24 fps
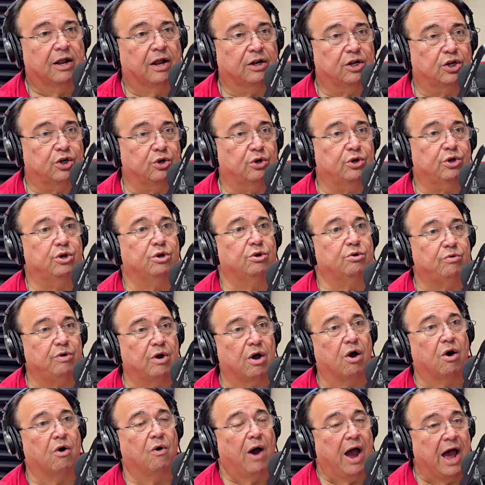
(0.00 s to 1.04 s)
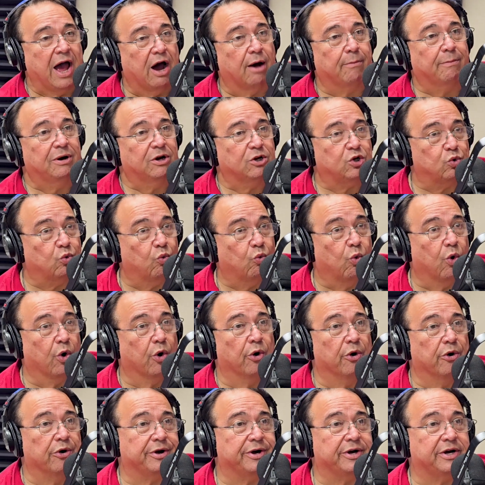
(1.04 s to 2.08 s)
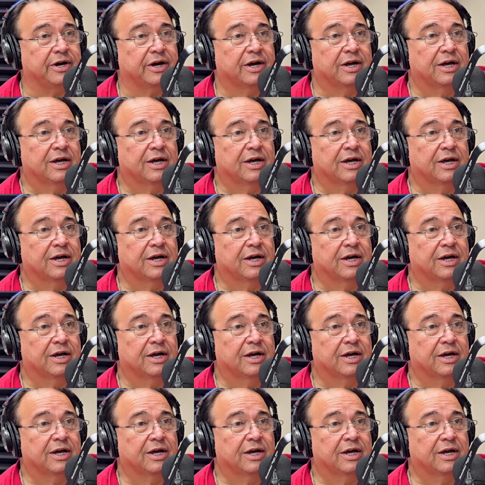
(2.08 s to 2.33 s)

do you know how much work